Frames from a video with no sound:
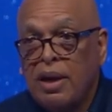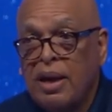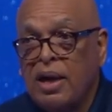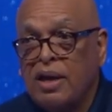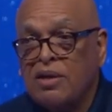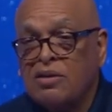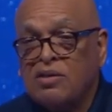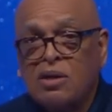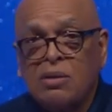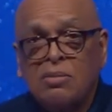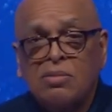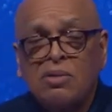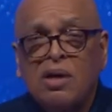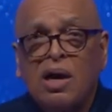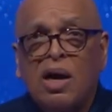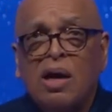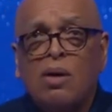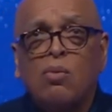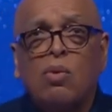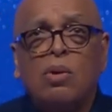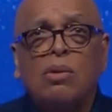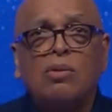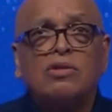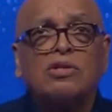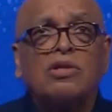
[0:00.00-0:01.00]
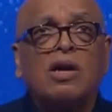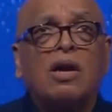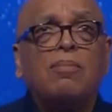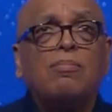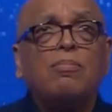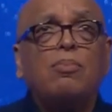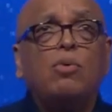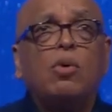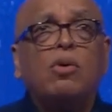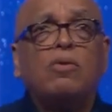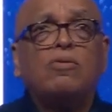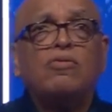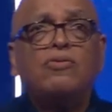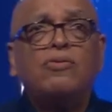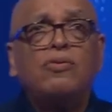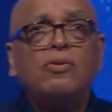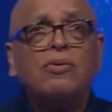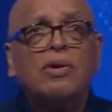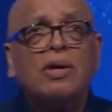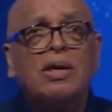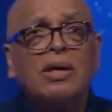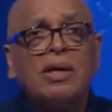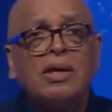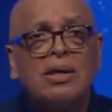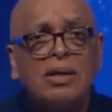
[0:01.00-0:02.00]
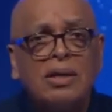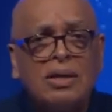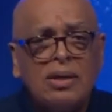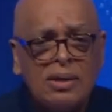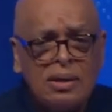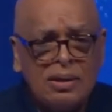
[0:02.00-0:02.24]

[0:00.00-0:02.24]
and ask him, God, what was I born for?